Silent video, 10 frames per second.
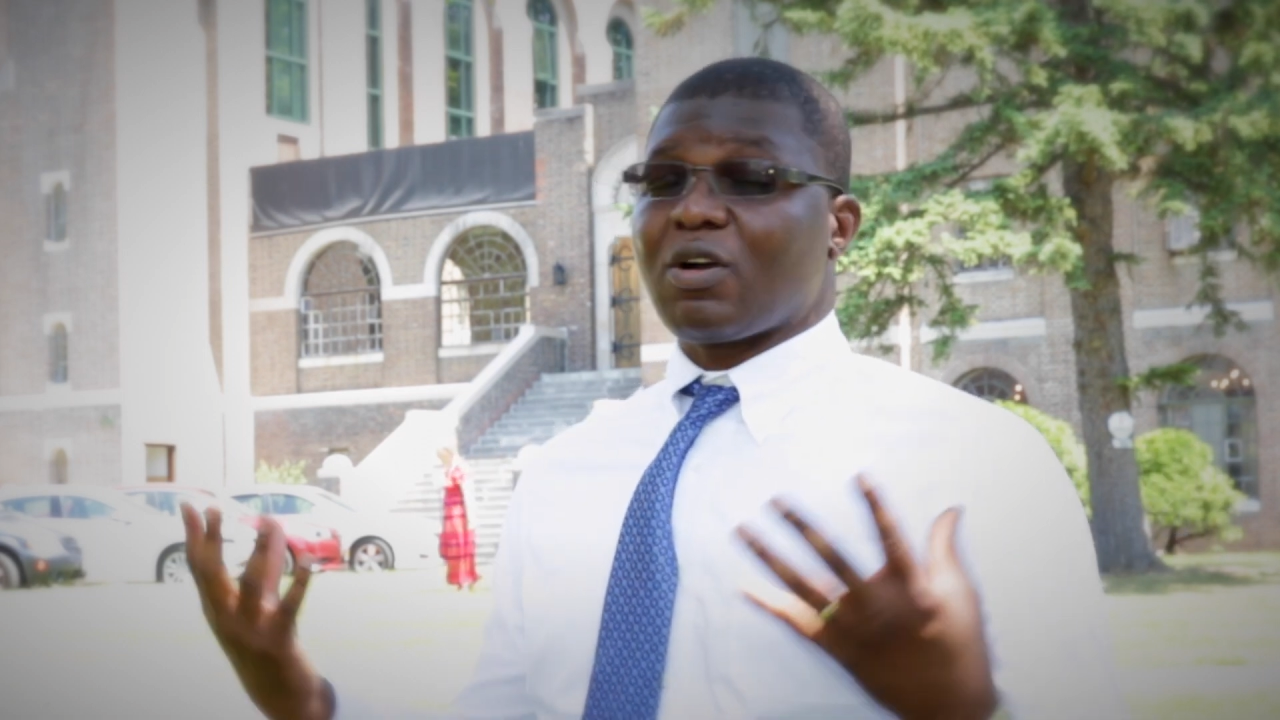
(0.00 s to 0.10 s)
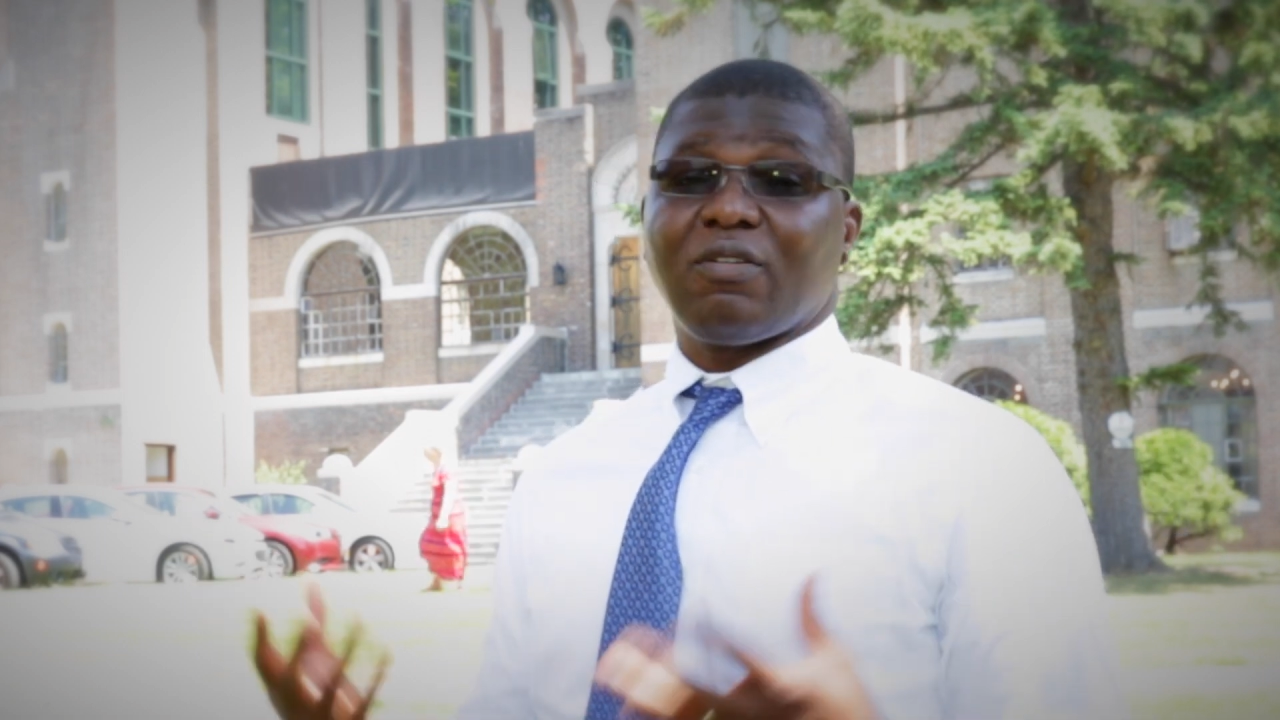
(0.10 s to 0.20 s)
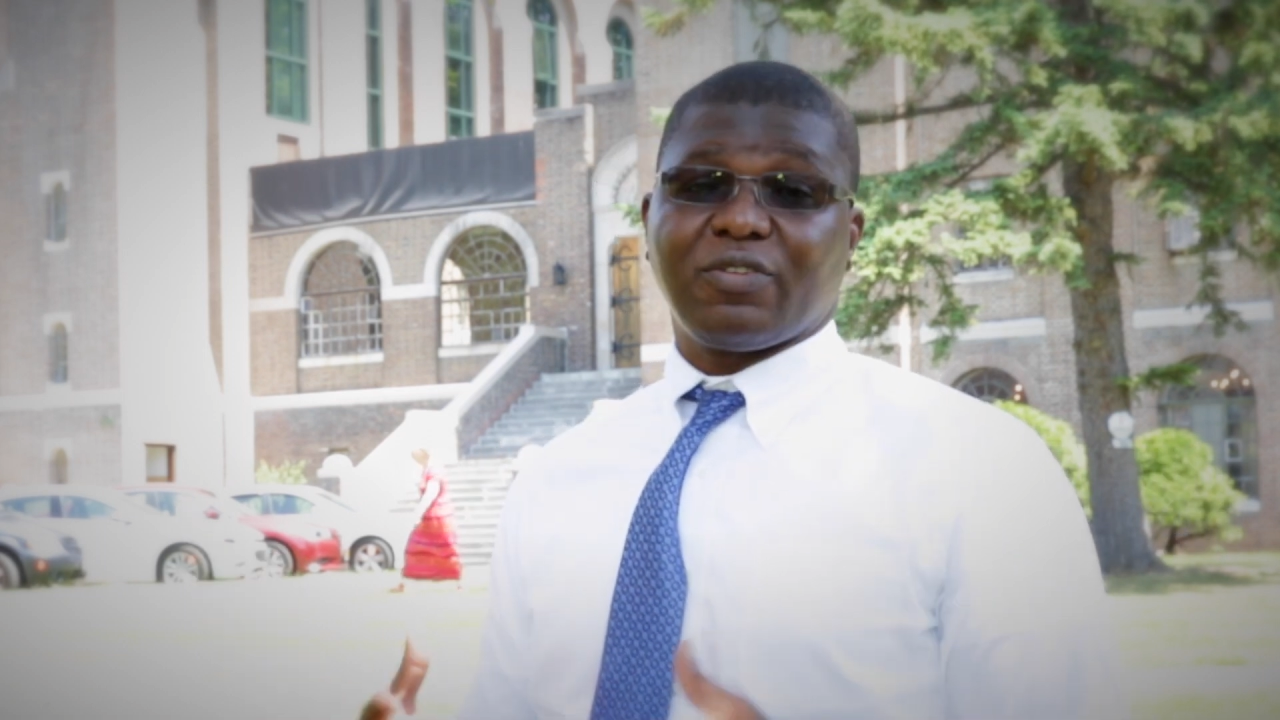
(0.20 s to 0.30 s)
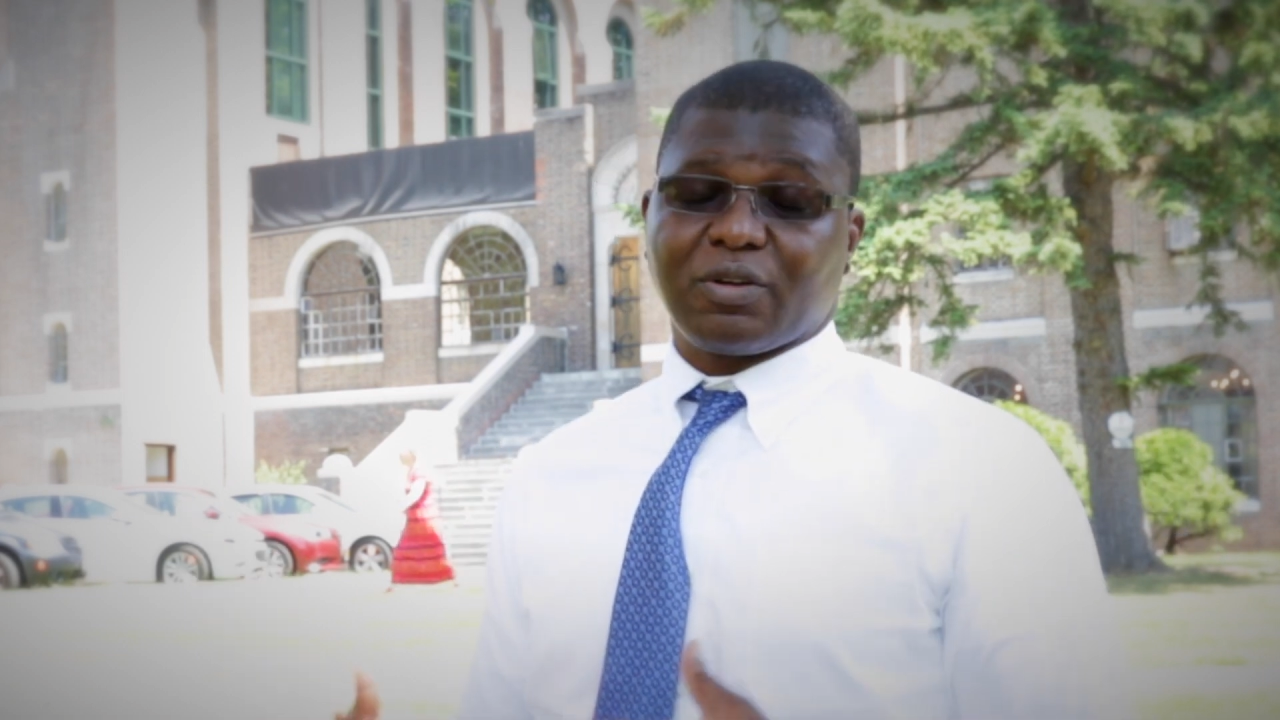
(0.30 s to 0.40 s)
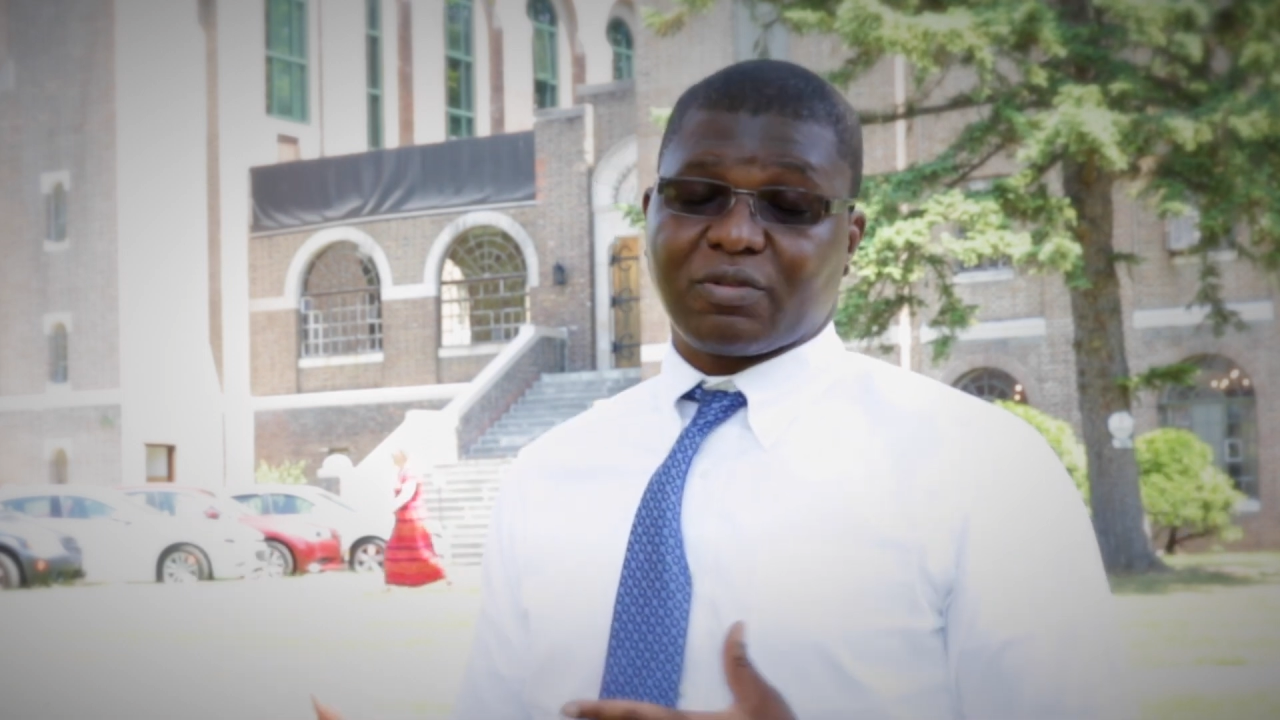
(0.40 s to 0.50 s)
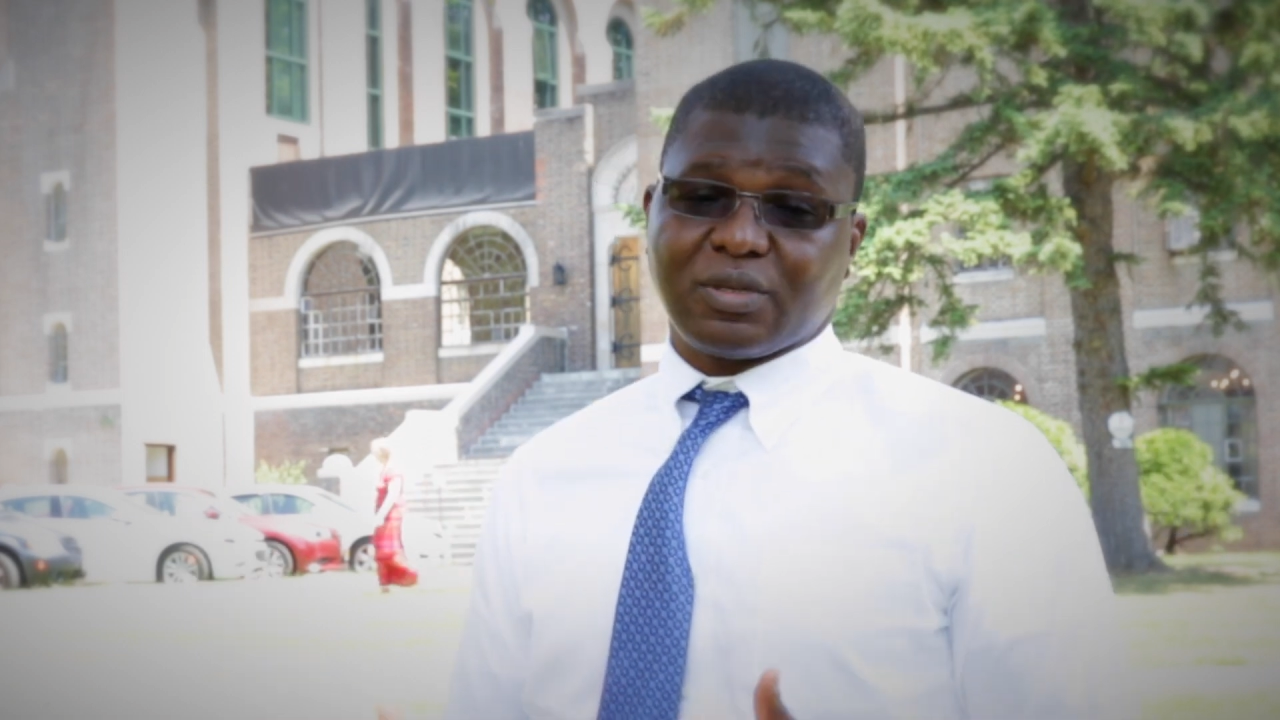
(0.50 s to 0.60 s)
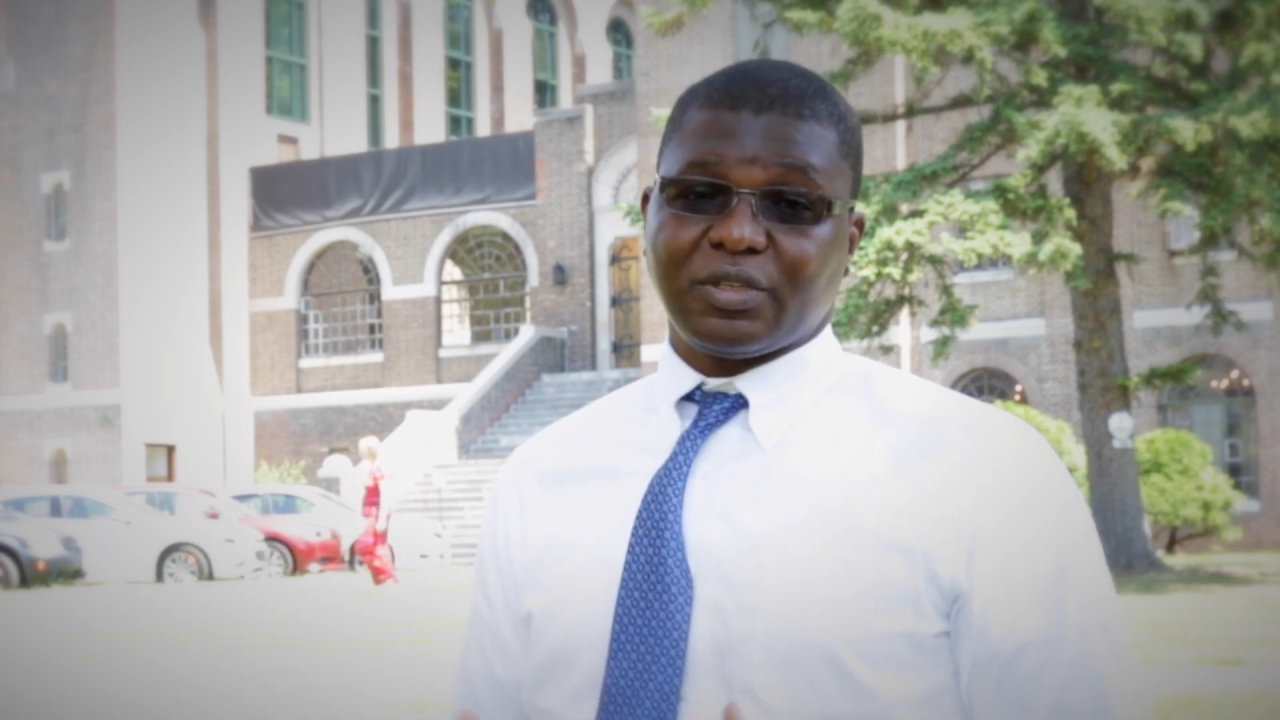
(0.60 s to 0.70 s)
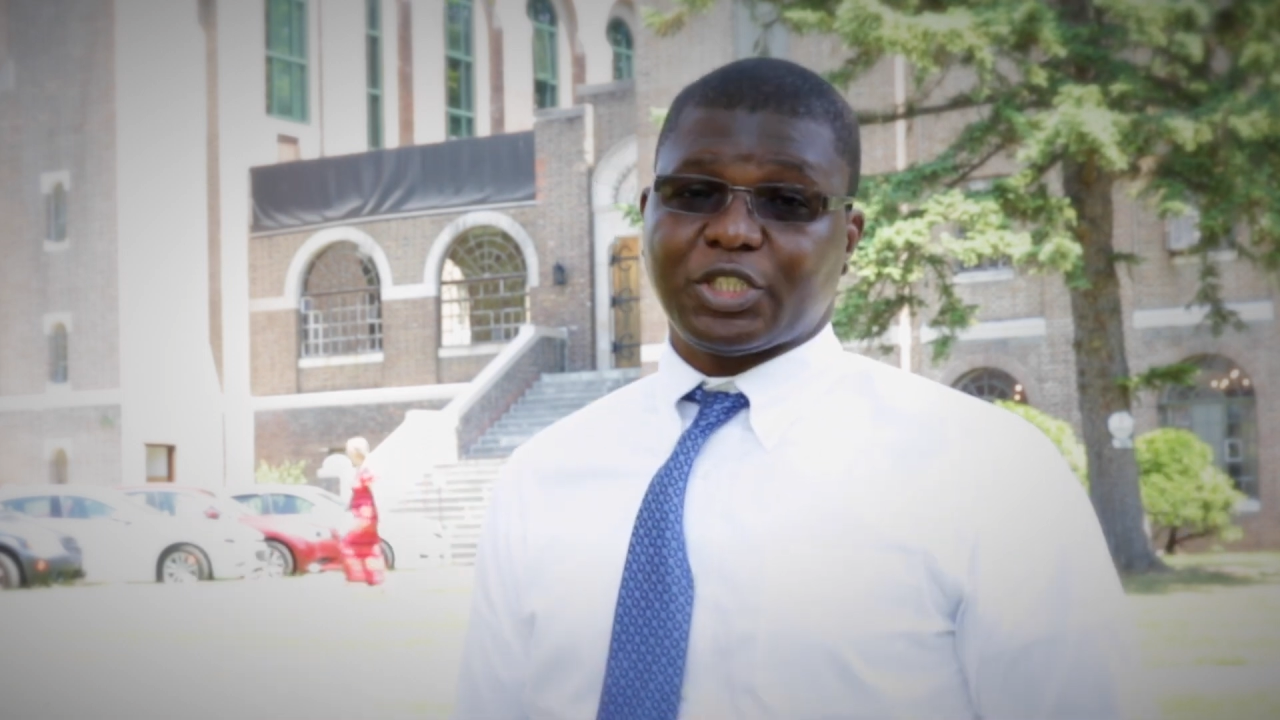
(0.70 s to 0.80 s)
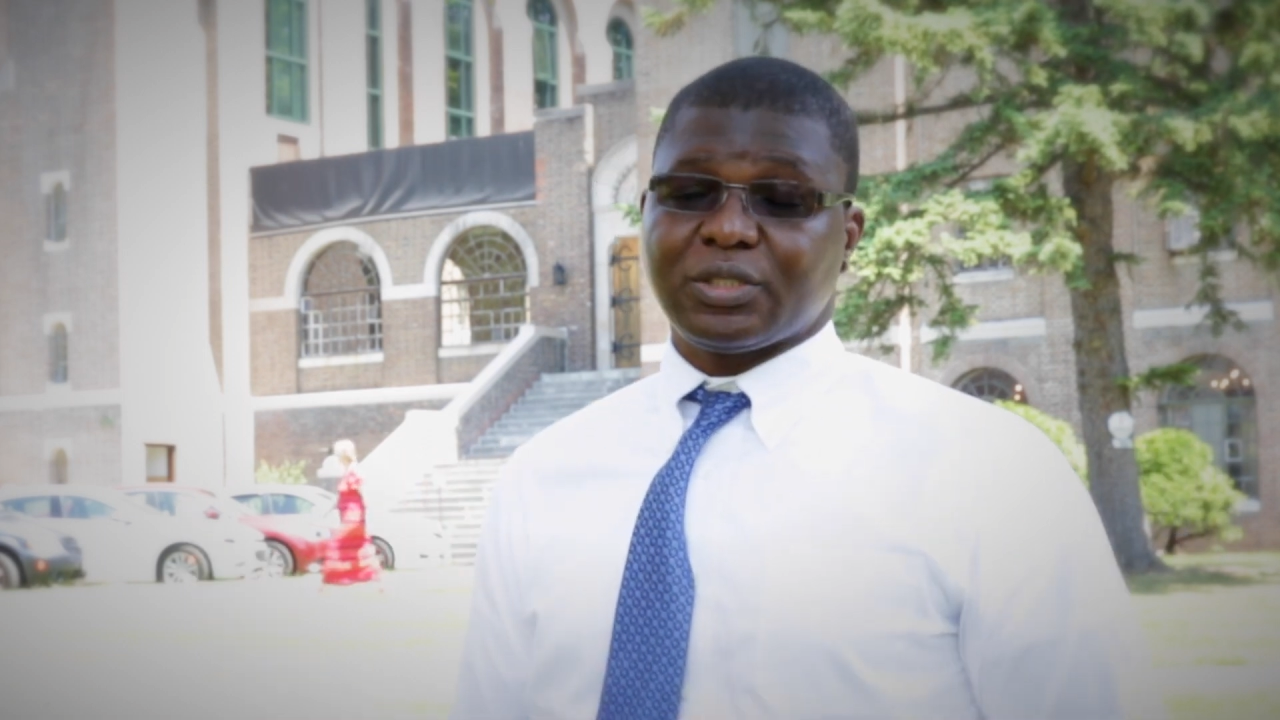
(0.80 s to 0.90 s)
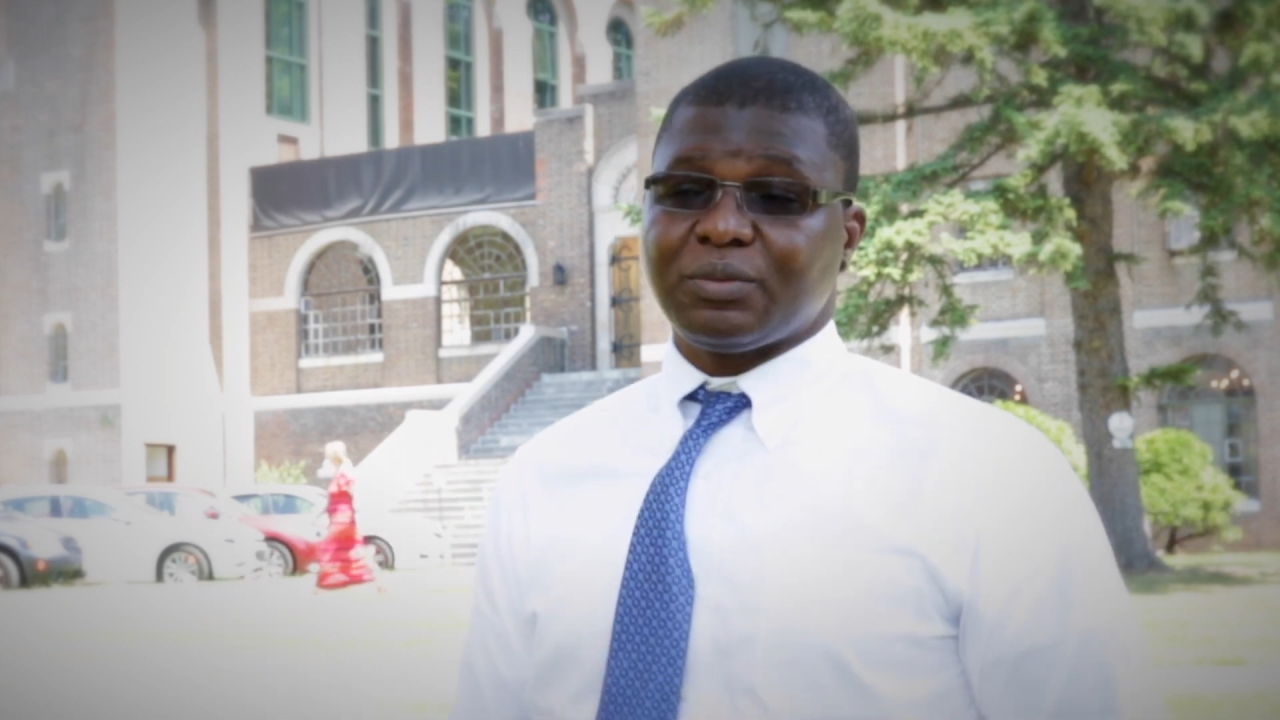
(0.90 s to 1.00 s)
conflict
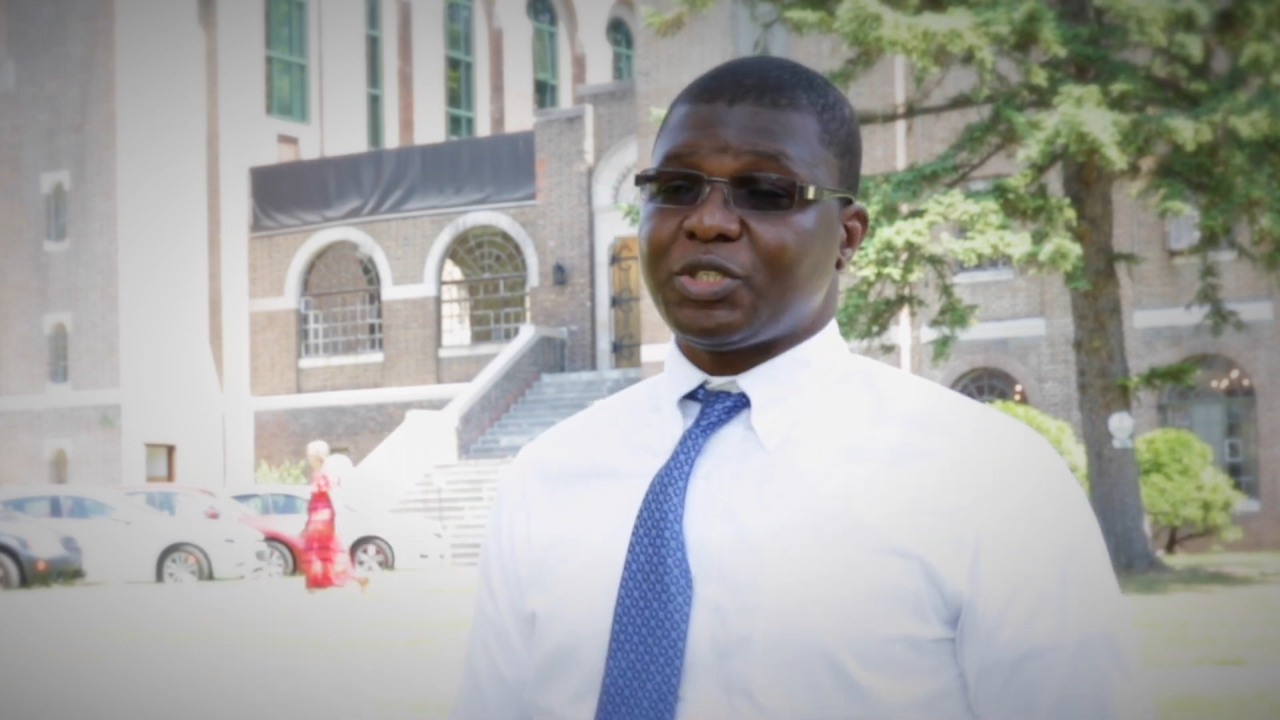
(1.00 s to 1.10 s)
resolution